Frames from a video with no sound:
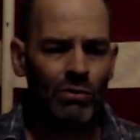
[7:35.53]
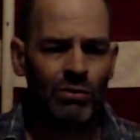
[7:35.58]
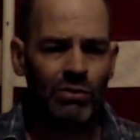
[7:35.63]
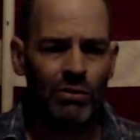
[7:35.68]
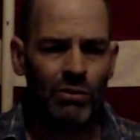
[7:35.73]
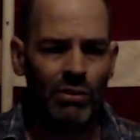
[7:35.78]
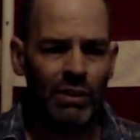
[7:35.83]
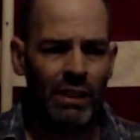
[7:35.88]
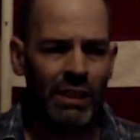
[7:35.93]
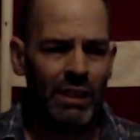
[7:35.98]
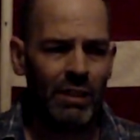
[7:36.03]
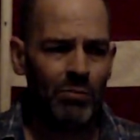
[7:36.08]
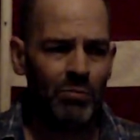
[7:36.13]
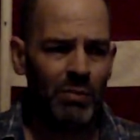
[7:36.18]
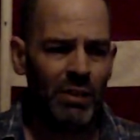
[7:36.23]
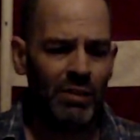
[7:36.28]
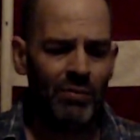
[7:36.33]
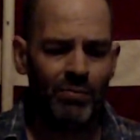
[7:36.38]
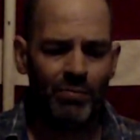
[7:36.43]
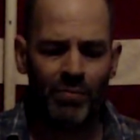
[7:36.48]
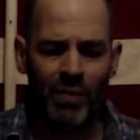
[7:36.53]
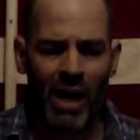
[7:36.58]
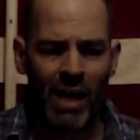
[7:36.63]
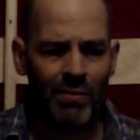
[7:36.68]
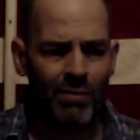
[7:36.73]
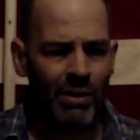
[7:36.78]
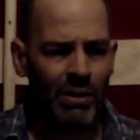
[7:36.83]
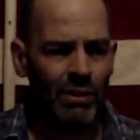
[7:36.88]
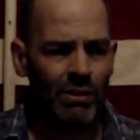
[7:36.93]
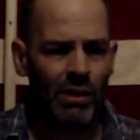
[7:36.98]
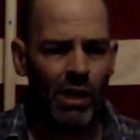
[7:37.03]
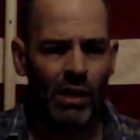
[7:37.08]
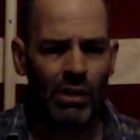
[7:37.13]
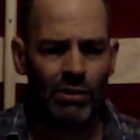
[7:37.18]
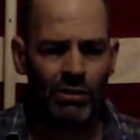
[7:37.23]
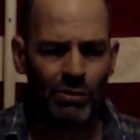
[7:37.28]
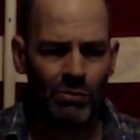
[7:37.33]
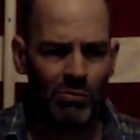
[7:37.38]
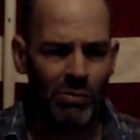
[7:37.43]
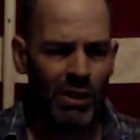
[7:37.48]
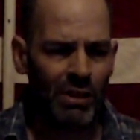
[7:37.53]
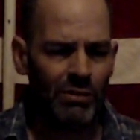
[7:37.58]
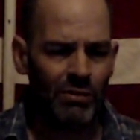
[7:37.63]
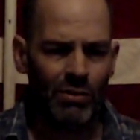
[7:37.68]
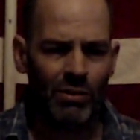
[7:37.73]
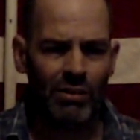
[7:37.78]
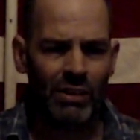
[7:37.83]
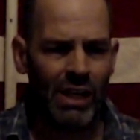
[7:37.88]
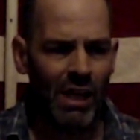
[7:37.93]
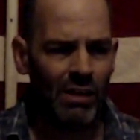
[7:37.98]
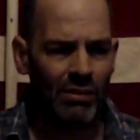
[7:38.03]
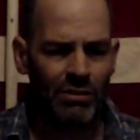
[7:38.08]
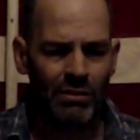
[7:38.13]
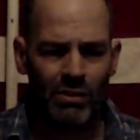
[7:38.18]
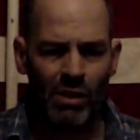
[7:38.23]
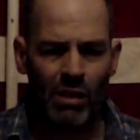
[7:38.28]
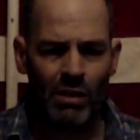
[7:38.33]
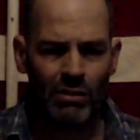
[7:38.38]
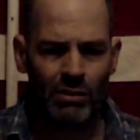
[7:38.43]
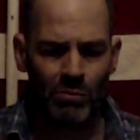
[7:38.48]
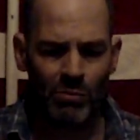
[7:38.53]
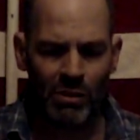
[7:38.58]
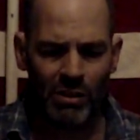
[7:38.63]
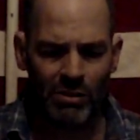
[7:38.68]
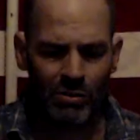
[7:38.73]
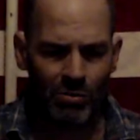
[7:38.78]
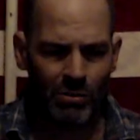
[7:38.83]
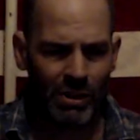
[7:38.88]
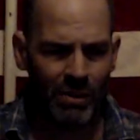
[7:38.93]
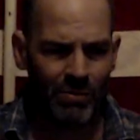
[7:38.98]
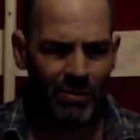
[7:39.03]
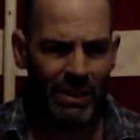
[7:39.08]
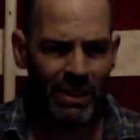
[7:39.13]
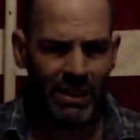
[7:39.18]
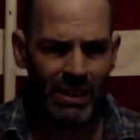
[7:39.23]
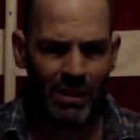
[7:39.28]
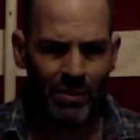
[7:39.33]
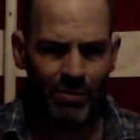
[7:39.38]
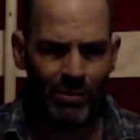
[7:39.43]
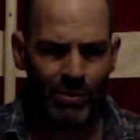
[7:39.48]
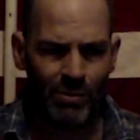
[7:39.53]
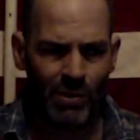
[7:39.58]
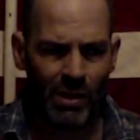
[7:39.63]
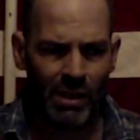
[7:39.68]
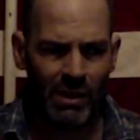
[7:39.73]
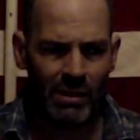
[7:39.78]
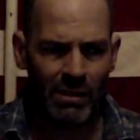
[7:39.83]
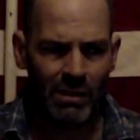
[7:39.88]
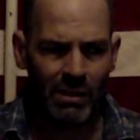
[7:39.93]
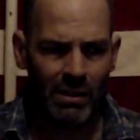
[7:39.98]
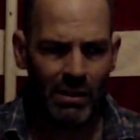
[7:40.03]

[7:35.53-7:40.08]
so they give me $500 a month or $1,000 a month or whatever they give you, right?